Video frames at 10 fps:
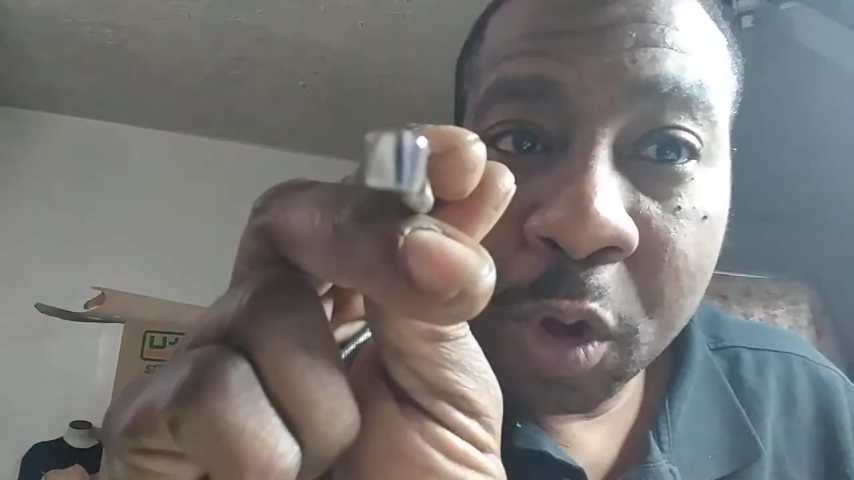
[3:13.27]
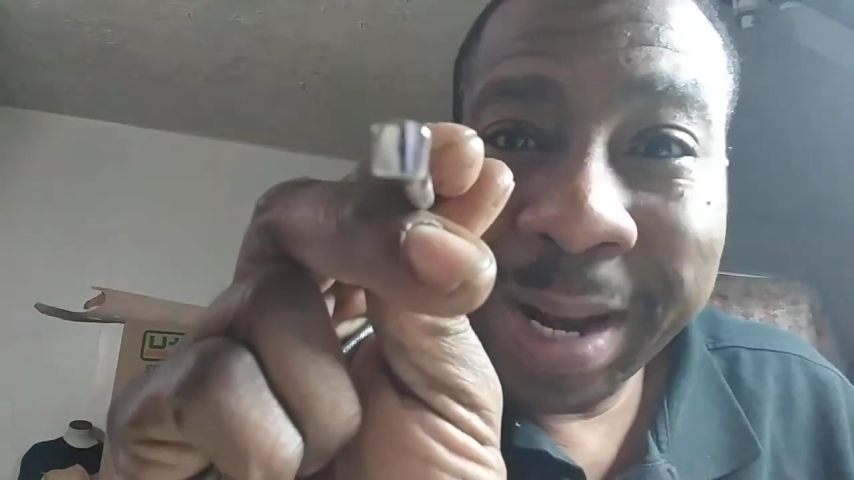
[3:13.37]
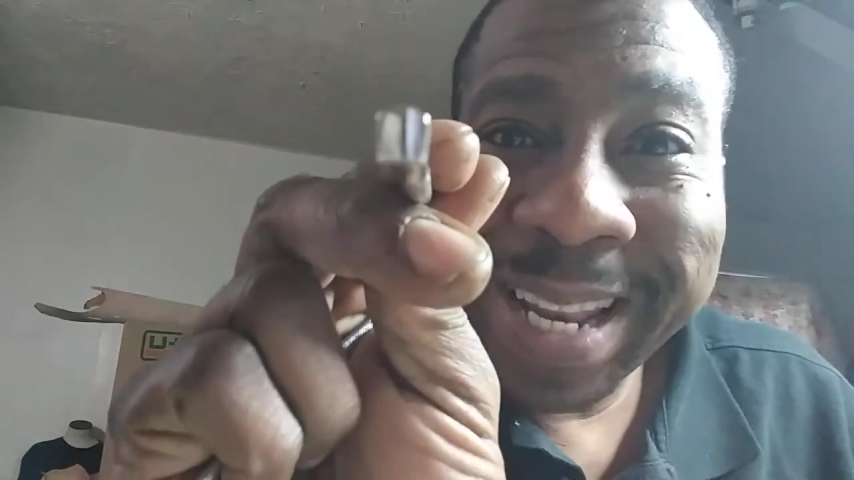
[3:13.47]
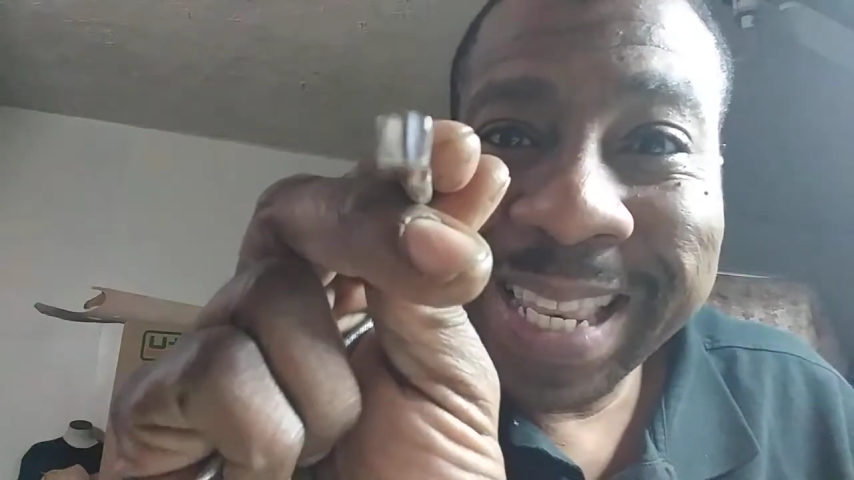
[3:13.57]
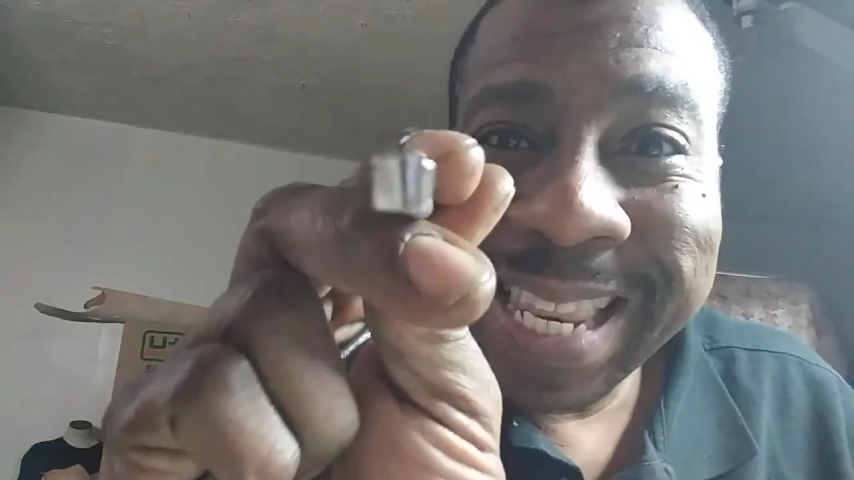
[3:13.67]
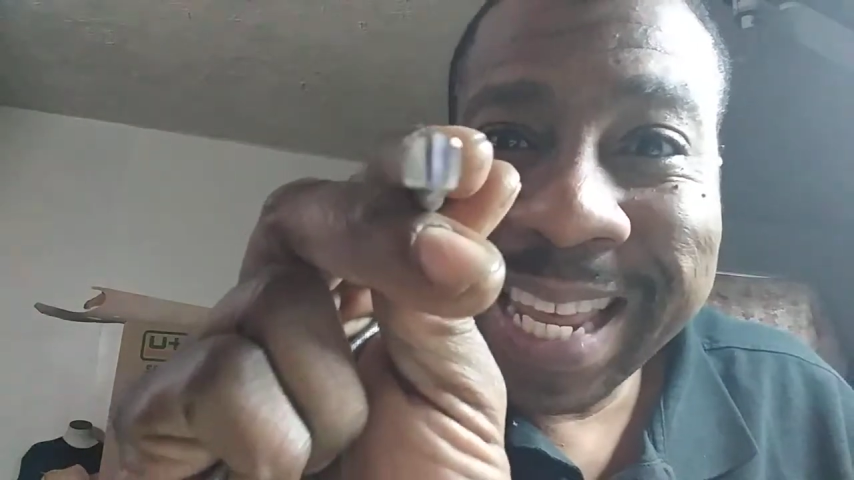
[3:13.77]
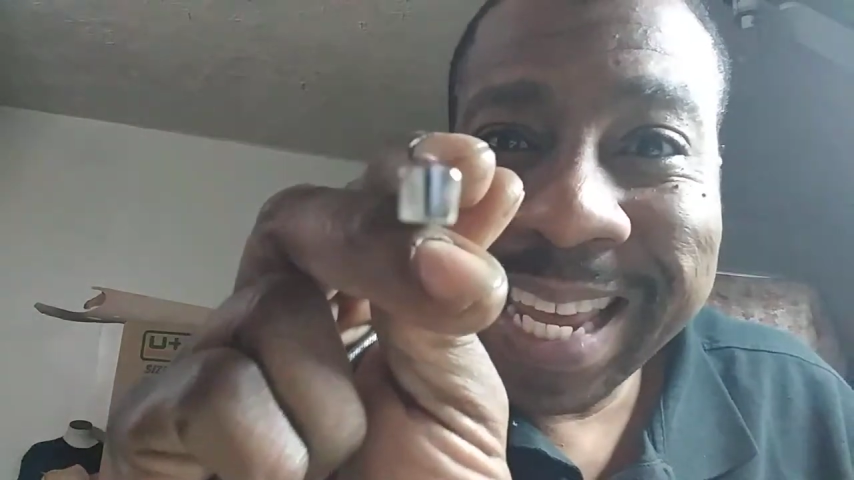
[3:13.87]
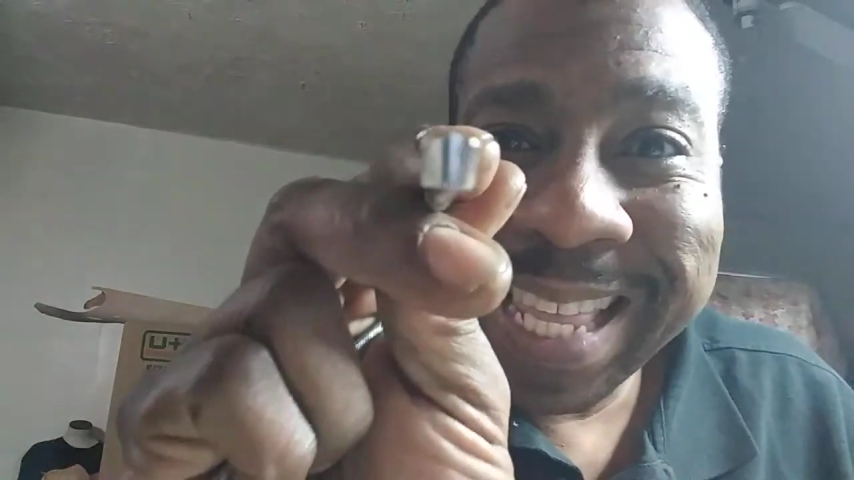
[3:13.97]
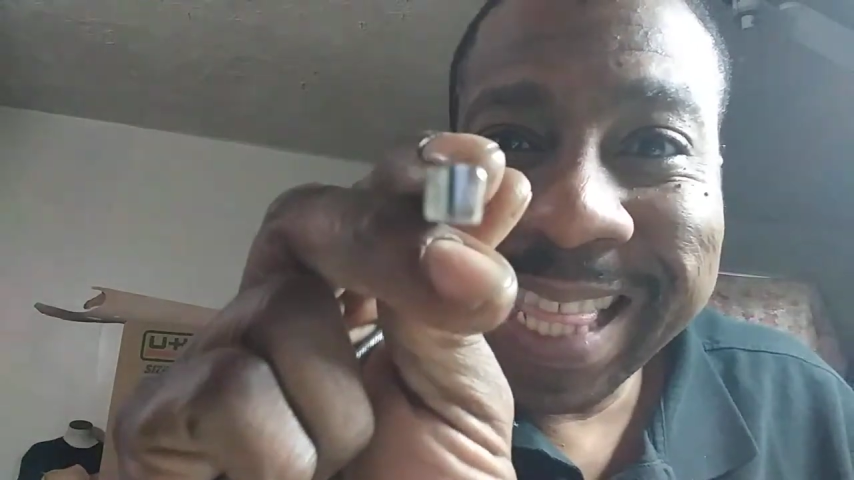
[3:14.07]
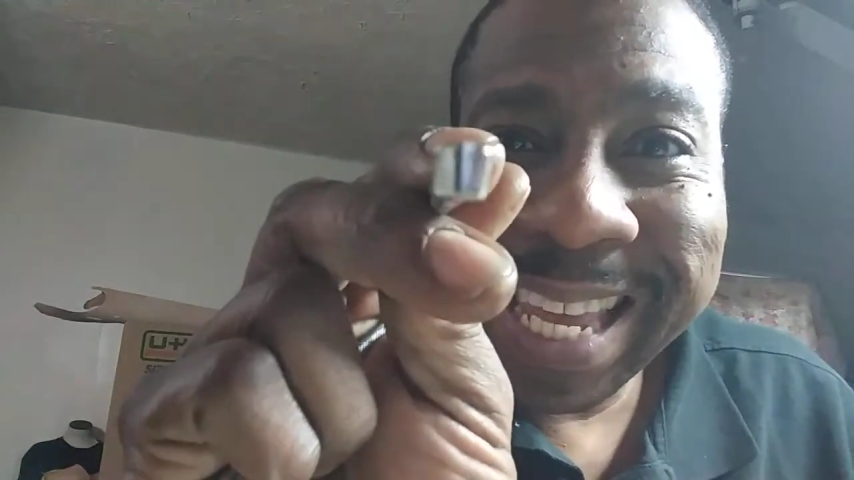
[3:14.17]
going to
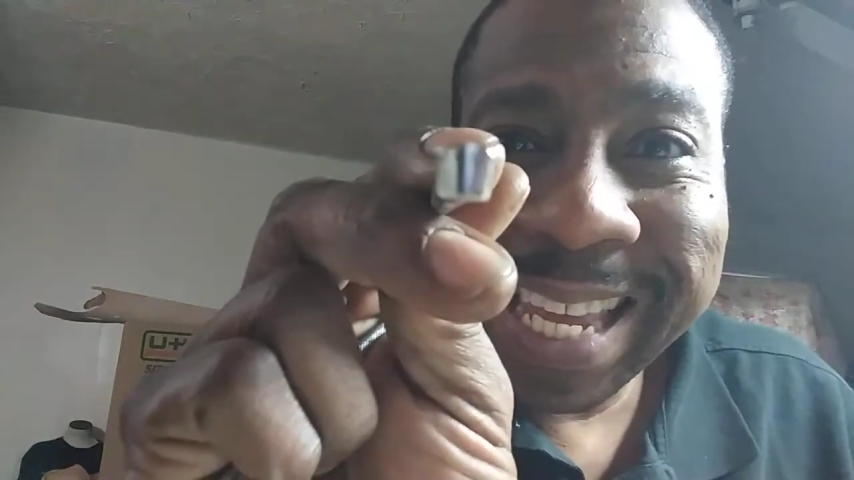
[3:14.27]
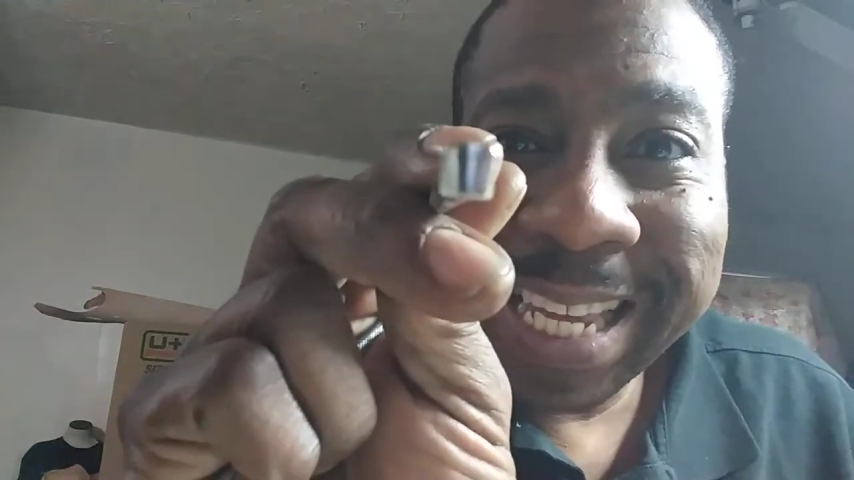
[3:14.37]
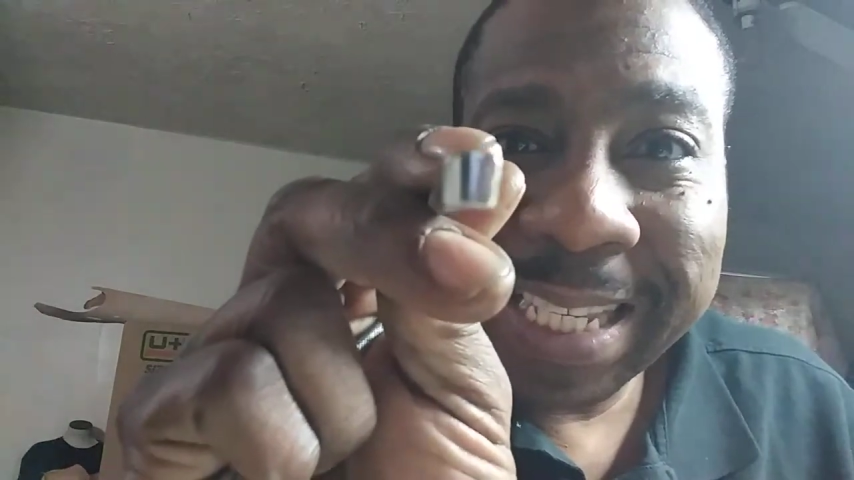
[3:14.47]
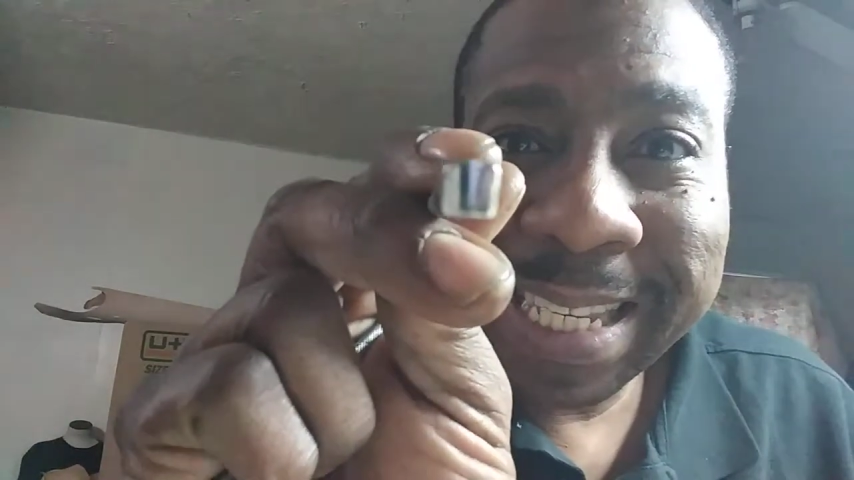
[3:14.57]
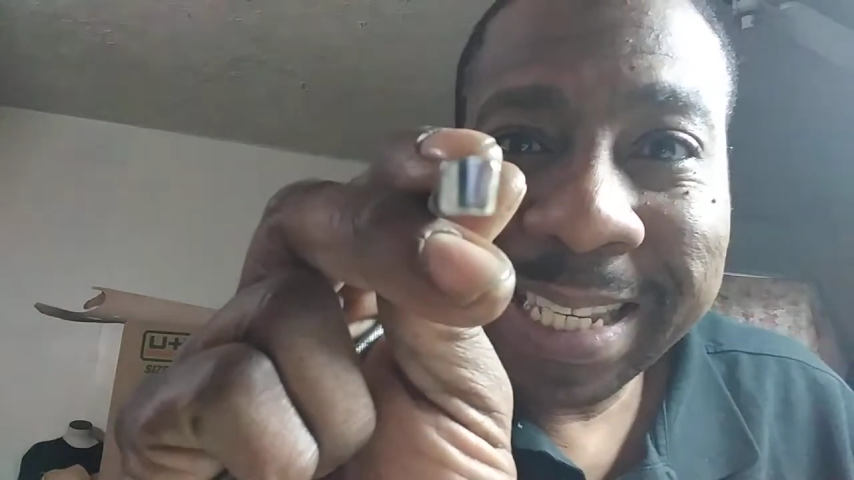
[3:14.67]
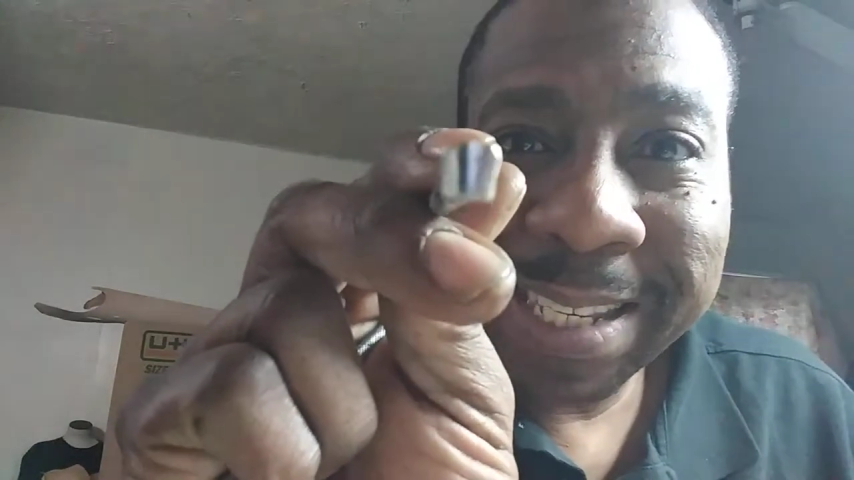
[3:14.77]
need these